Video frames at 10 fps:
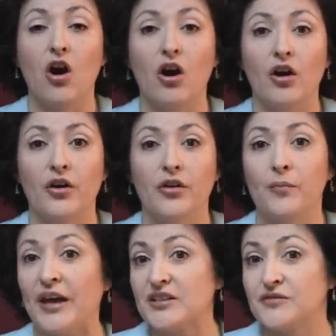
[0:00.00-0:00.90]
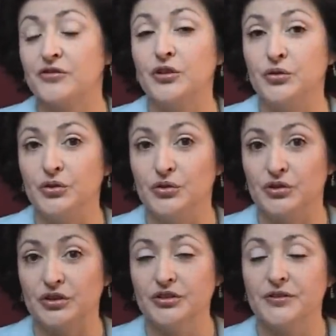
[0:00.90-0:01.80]
are the best for new
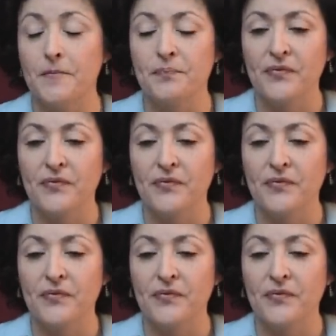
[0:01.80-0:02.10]
users